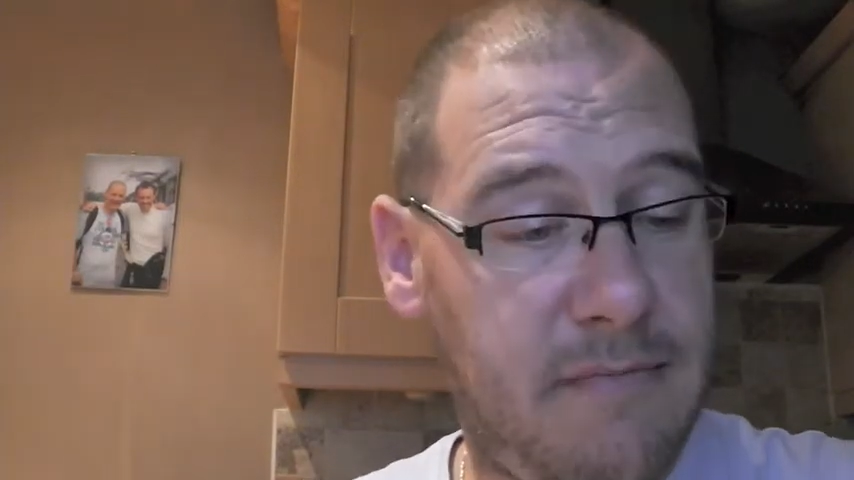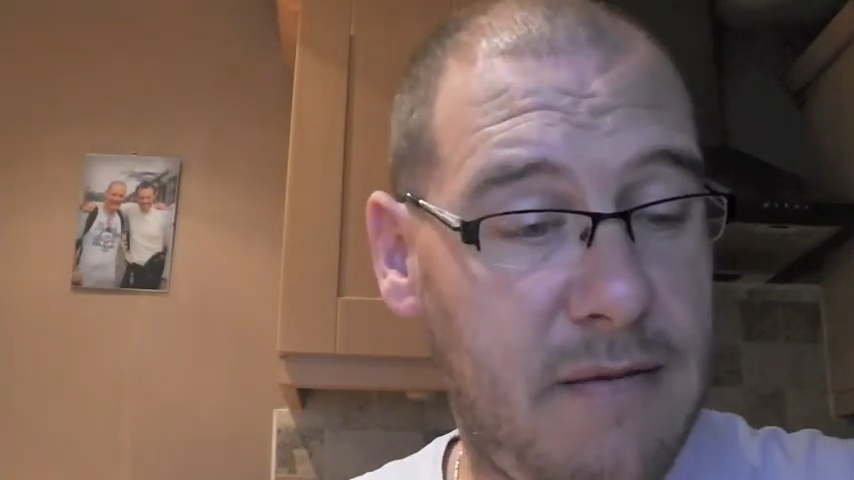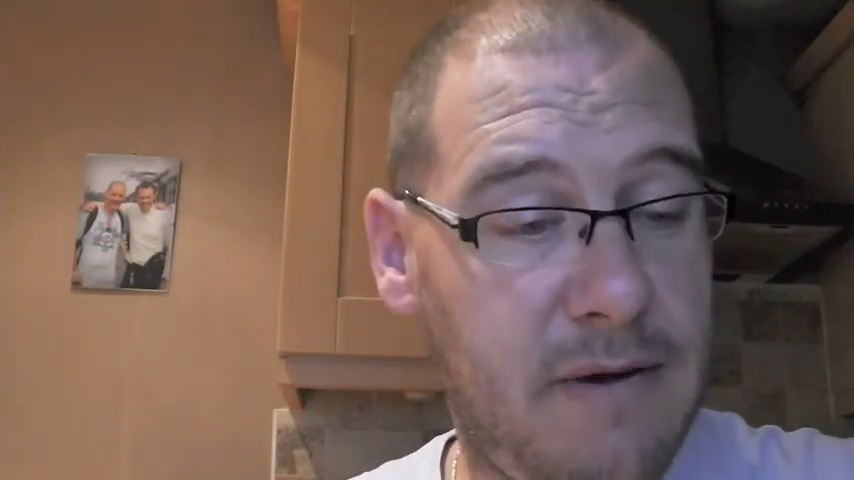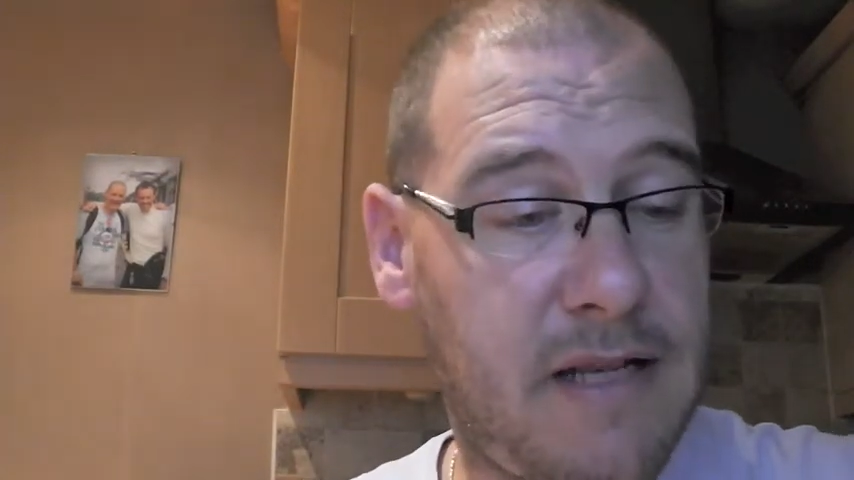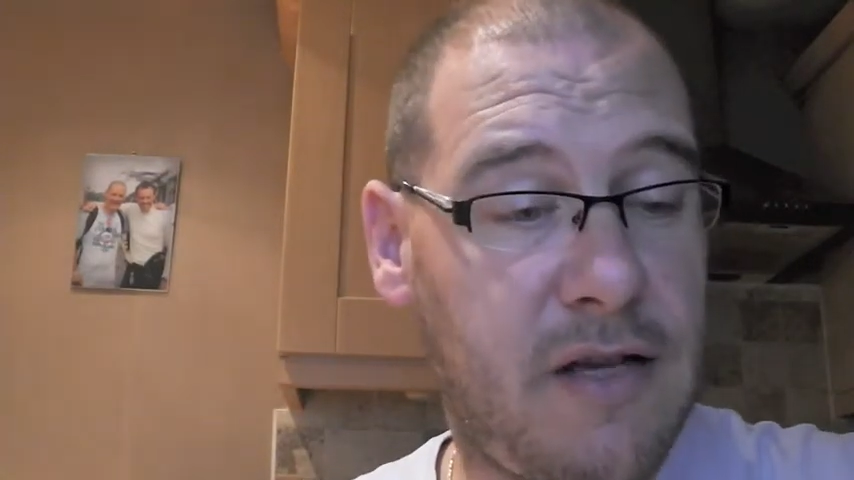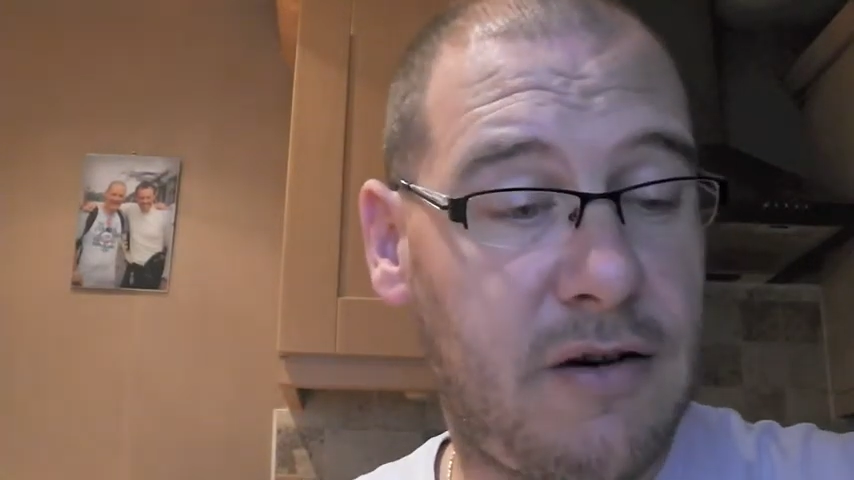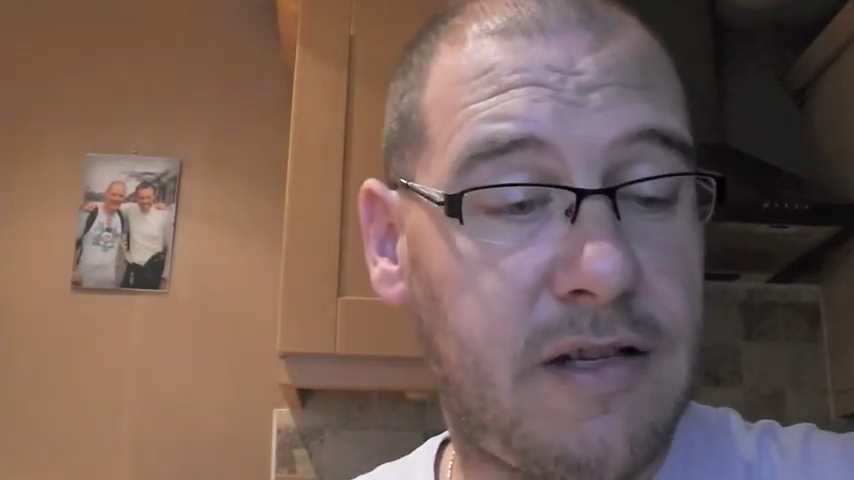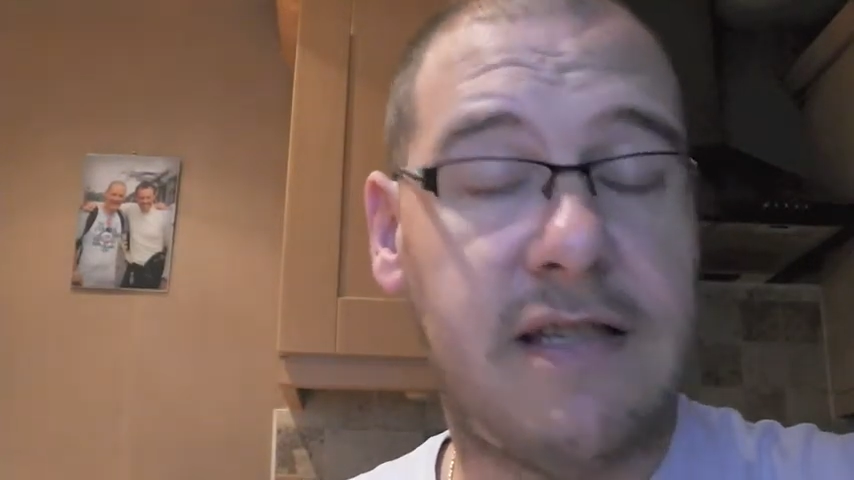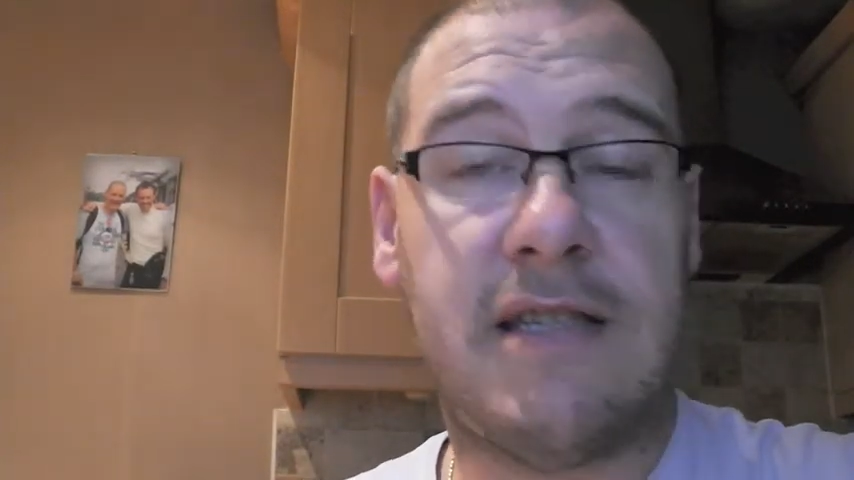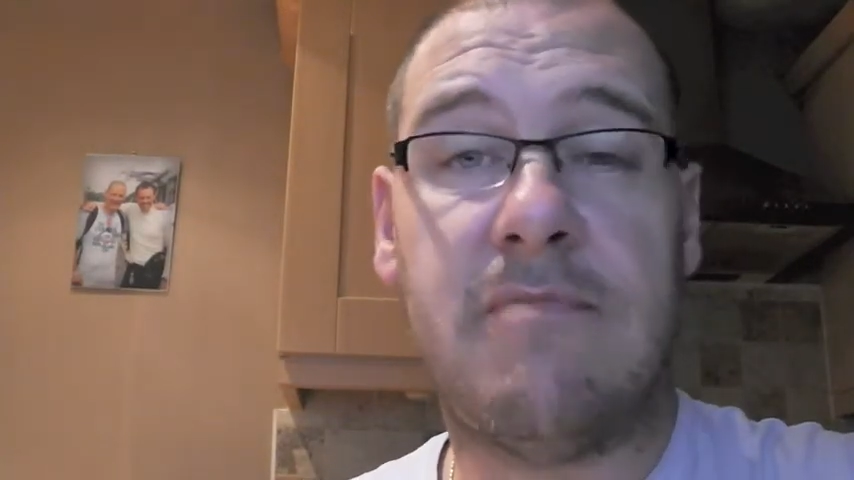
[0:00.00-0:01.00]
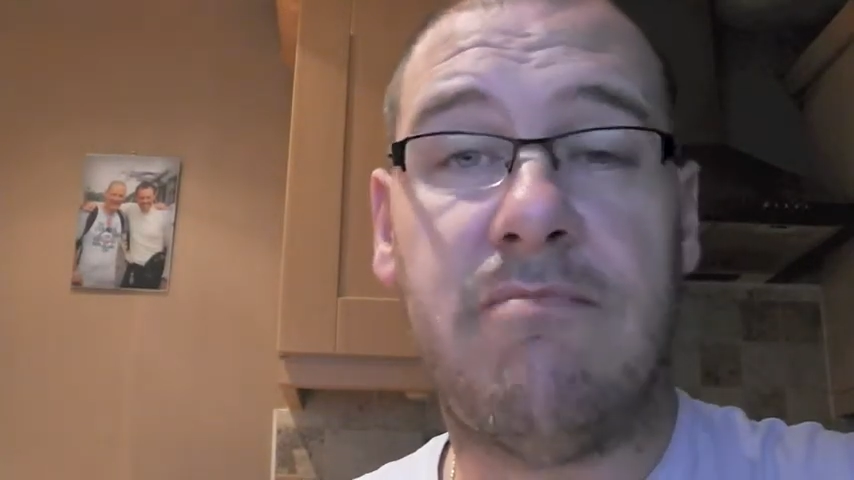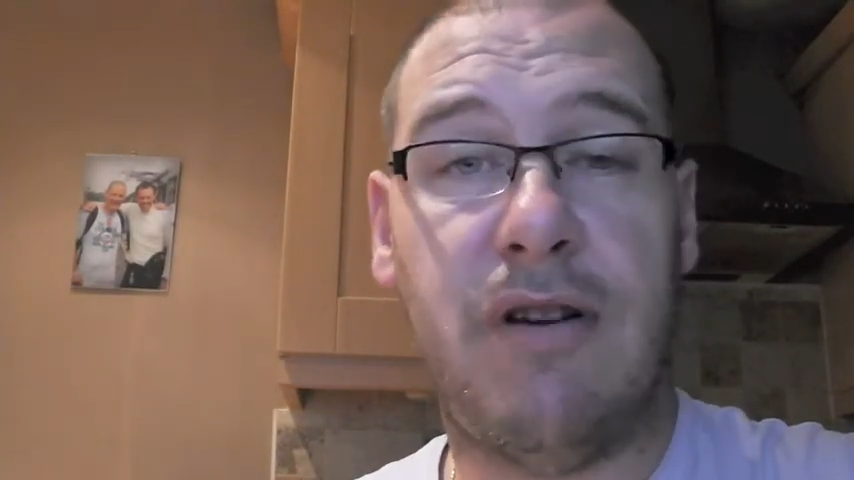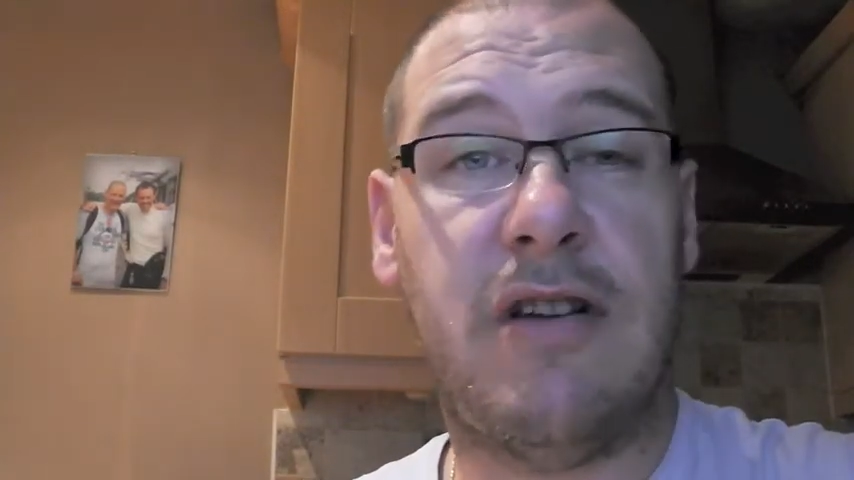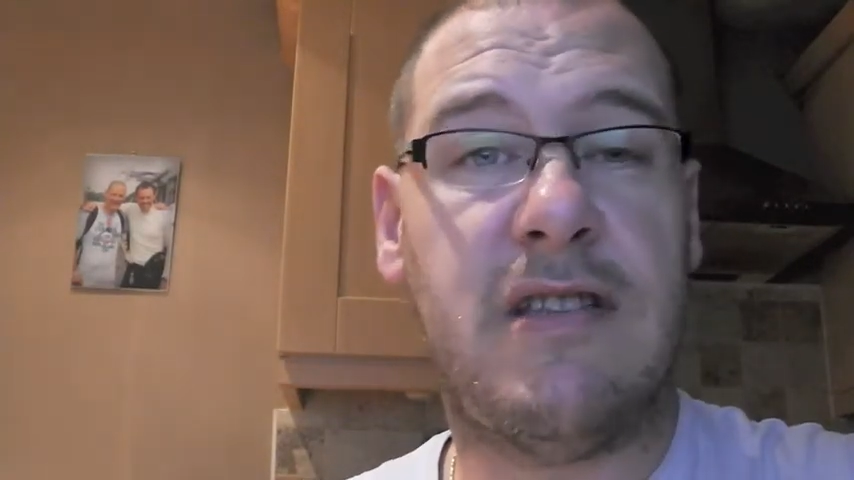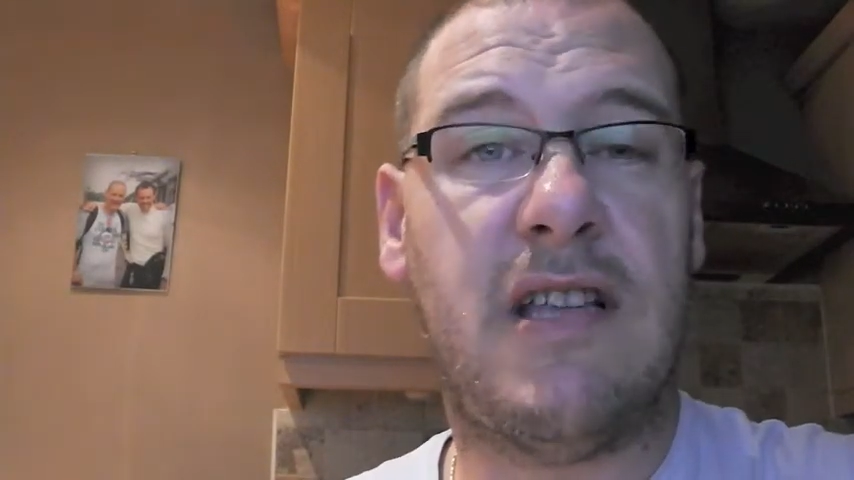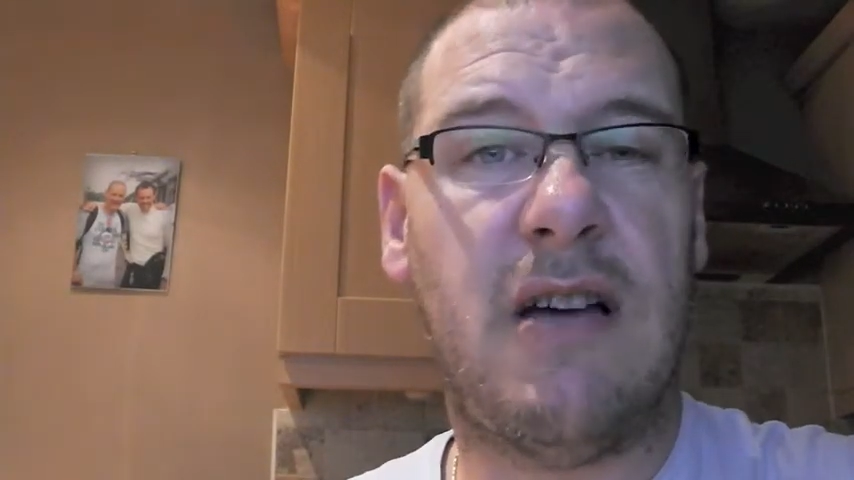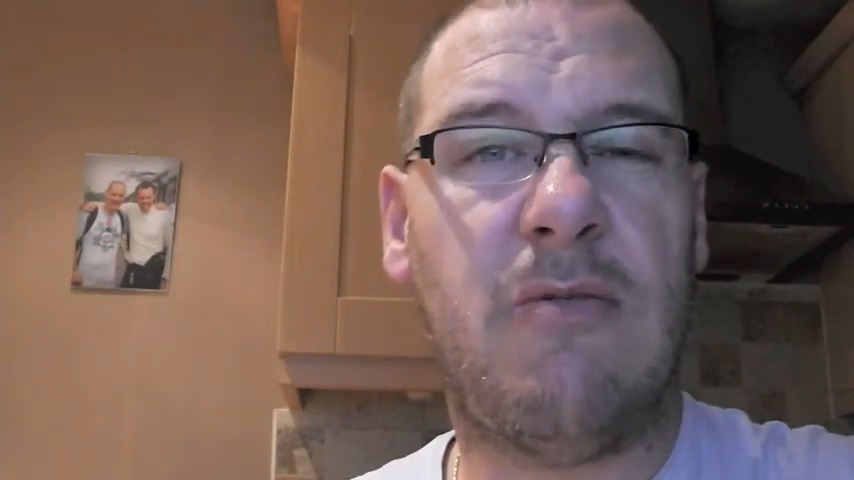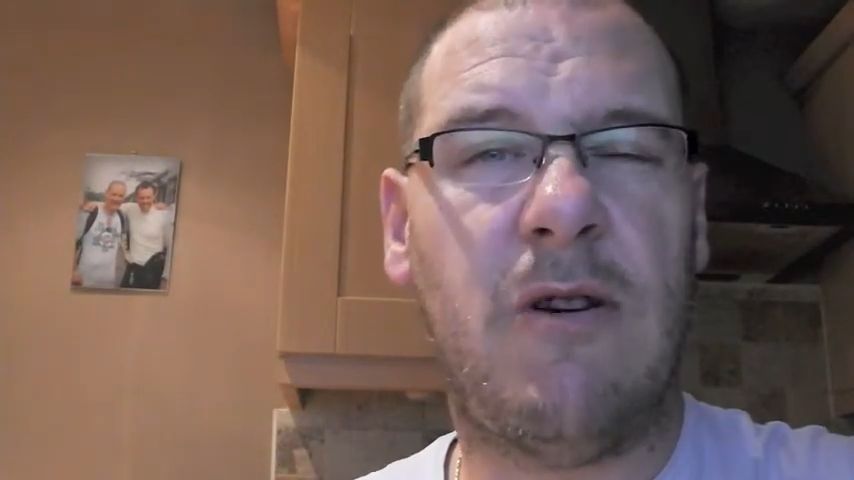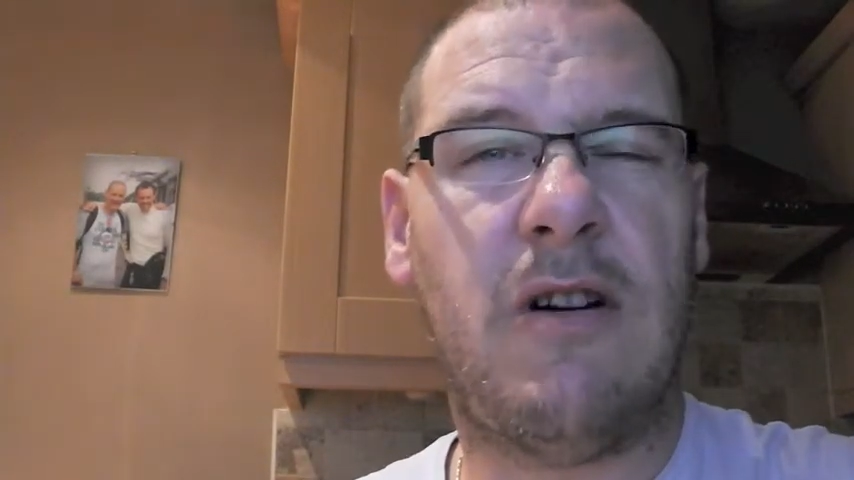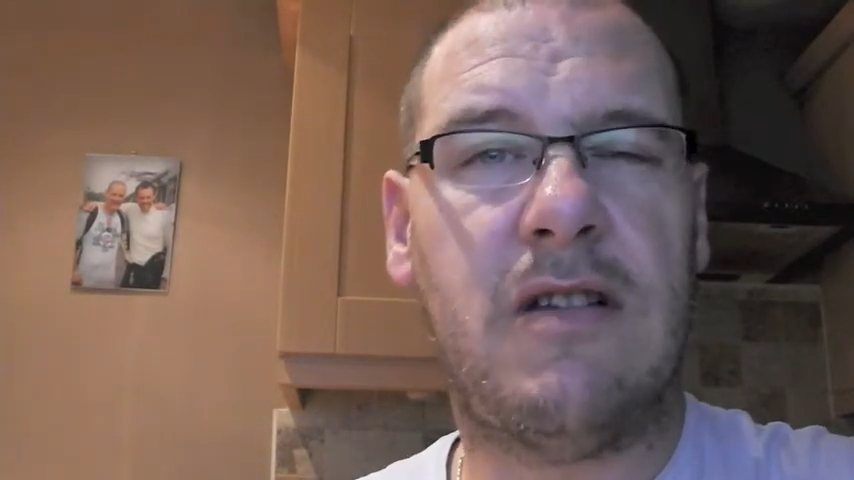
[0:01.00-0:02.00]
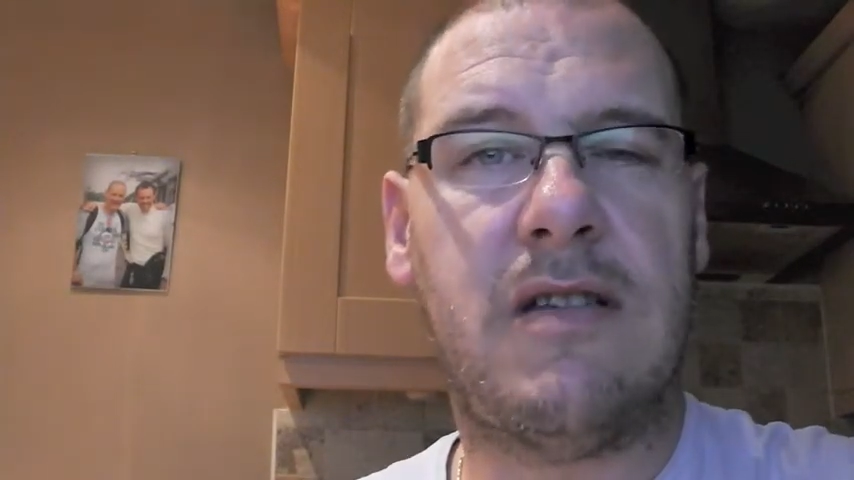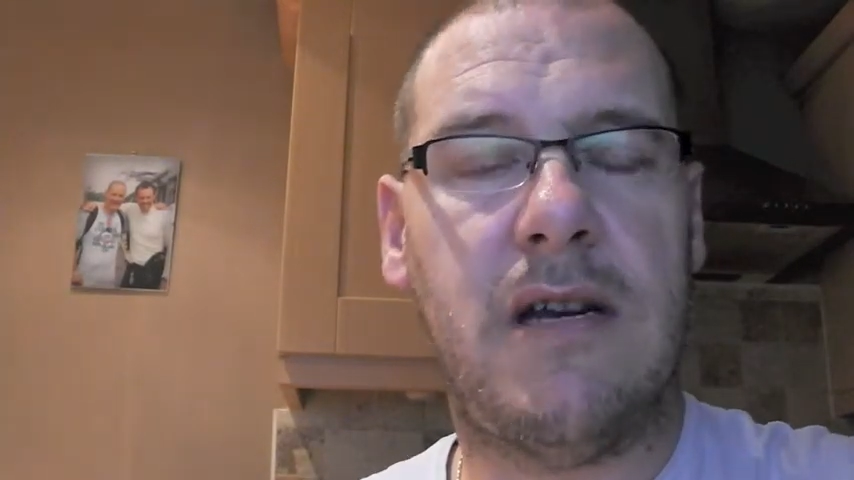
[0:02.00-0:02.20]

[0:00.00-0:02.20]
me being the honest person I was,